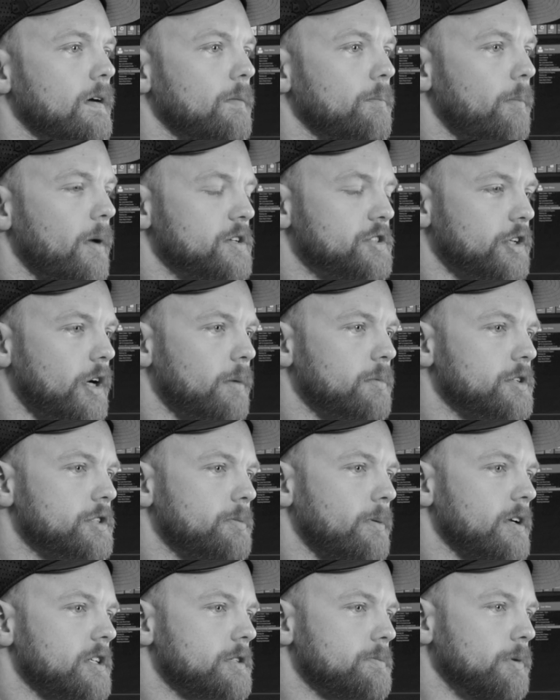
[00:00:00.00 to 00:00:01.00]
My job
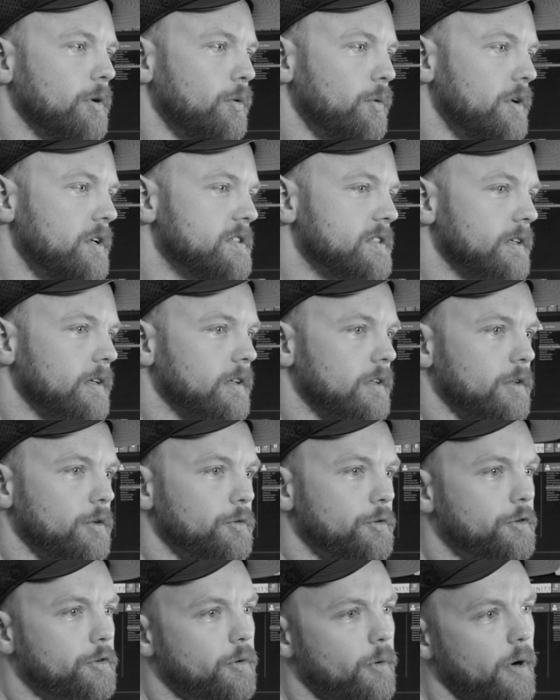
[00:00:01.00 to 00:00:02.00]
responsibilities
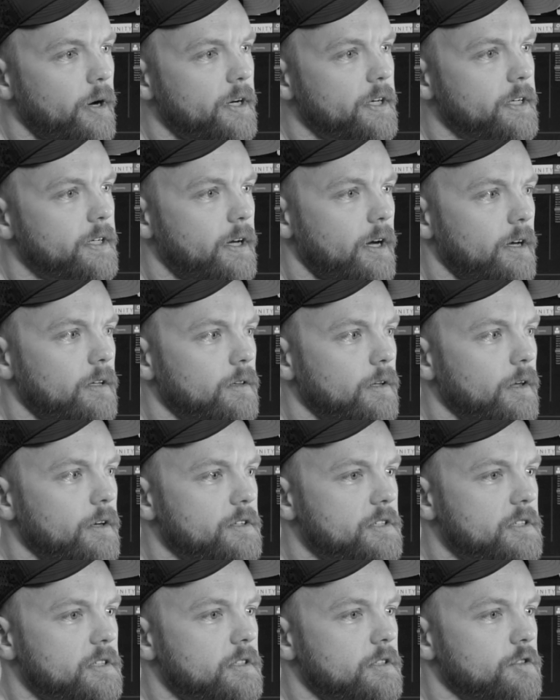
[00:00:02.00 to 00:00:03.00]
include creating cut
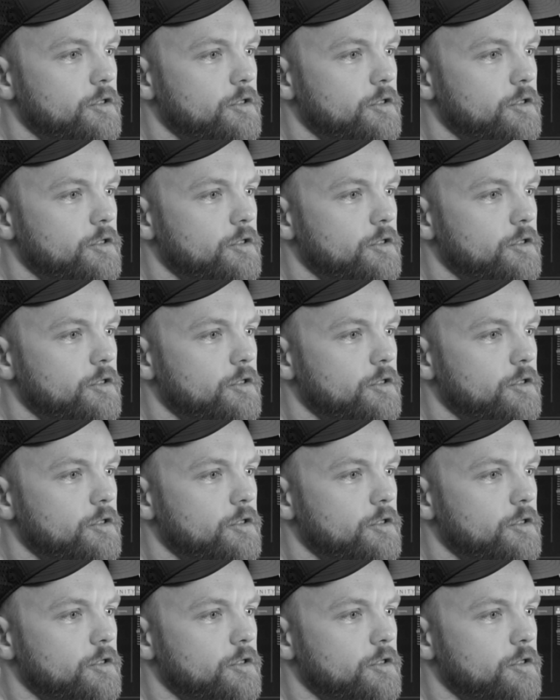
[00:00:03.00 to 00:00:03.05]
lists,